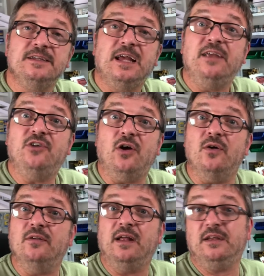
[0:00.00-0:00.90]
So
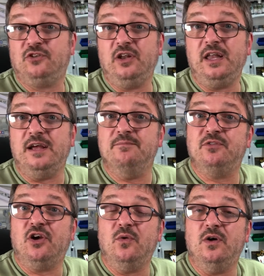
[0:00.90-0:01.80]
that's good, isn't it?
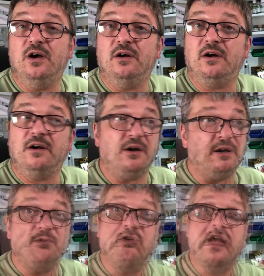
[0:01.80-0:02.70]
So all
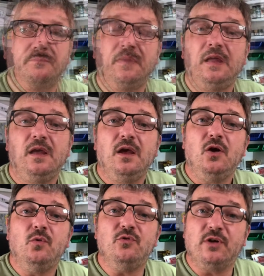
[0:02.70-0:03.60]
right, we'll carry on.
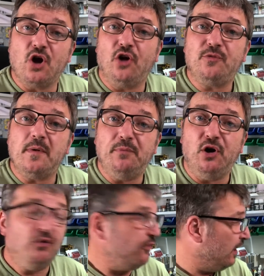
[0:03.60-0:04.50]
With regard to my
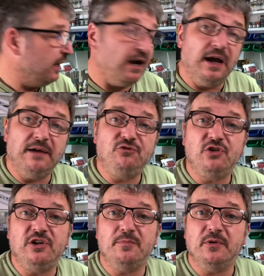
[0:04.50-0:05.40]
birthday, I have
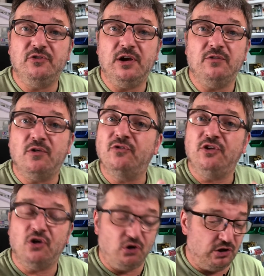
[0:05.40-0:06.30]
treated myself, obviously,
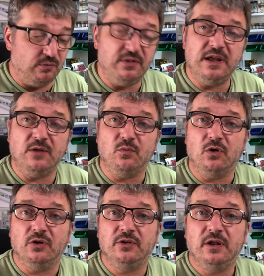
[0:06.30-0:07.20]
not only with the
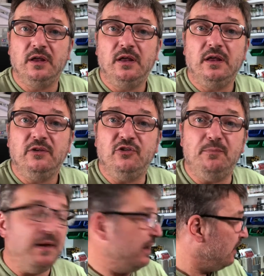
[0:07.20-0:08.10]
Edward
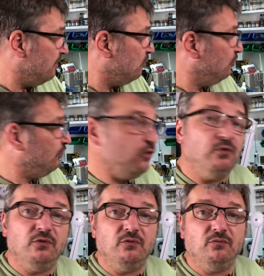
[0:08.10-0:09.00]
Spit, I've
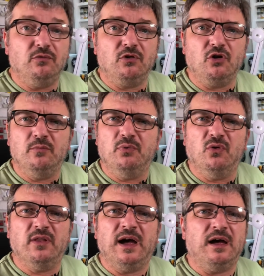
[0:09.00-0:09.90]
also gone and bought
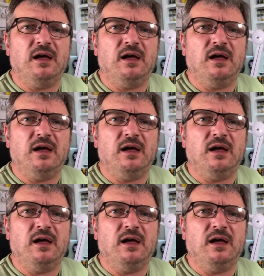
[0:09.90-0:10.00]
that.